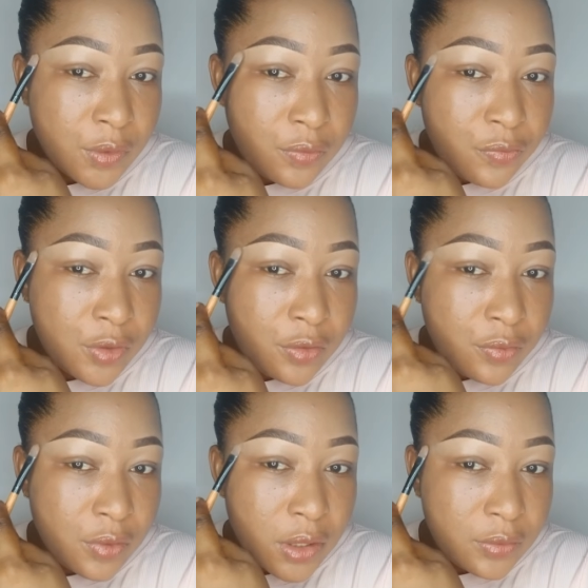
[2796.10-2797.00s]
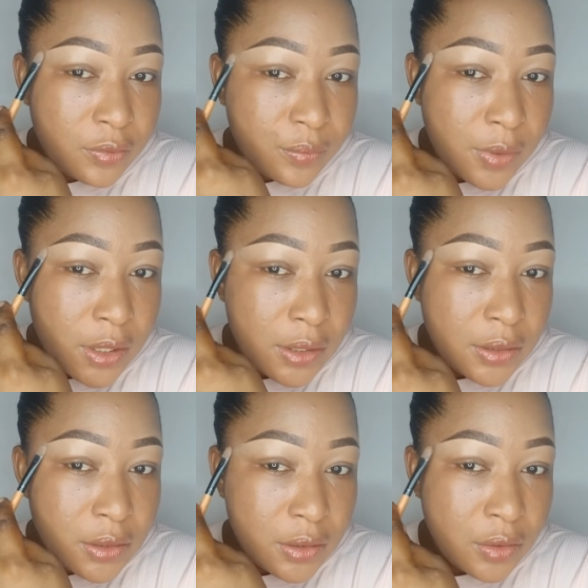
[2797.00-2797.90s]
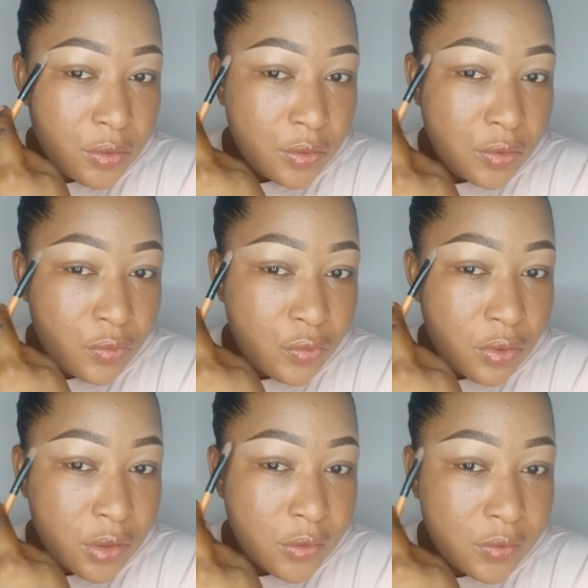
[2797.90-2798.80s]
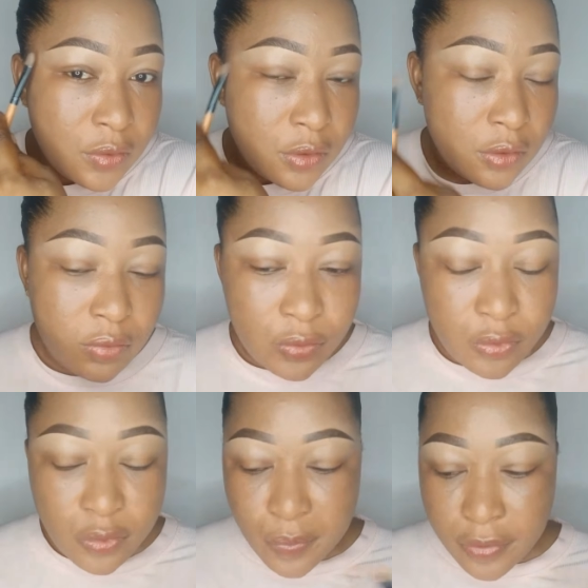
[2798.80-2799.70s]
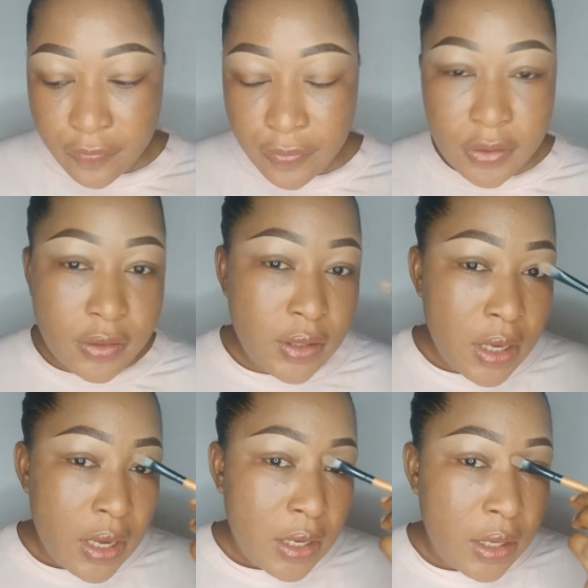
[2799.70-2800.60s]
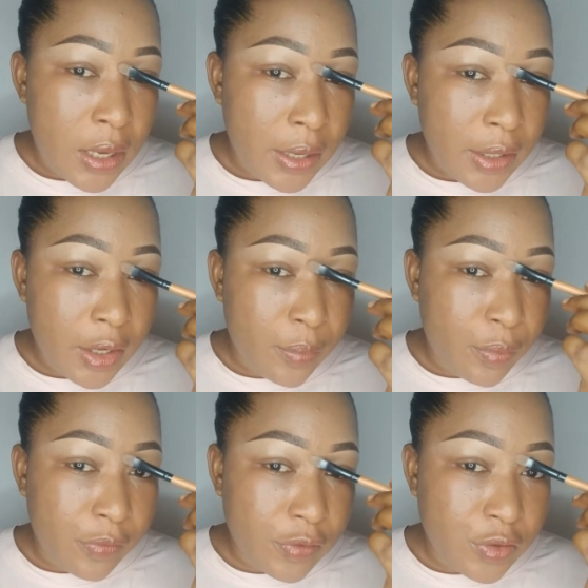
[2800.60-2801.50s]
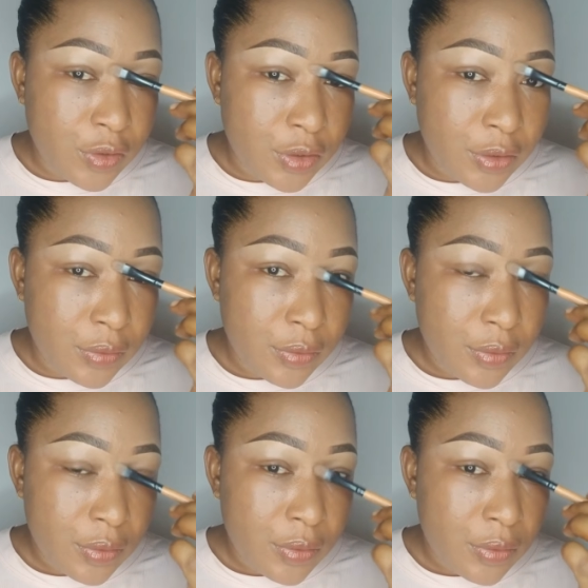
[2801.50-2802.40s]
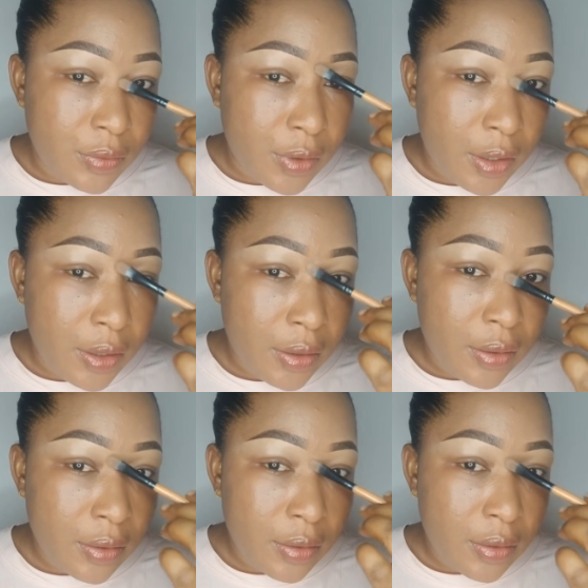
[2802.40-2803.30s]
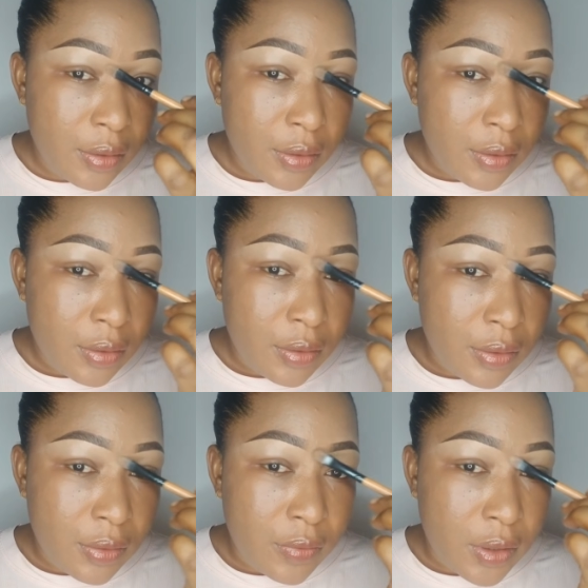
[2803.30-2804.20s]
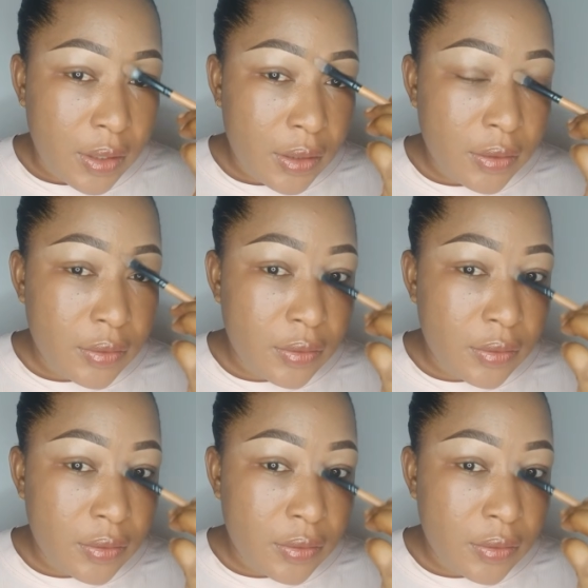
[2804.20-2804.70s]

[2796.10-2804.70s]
When you know how to blend, your work is gonna look so perfect, like a professional, okay? All right,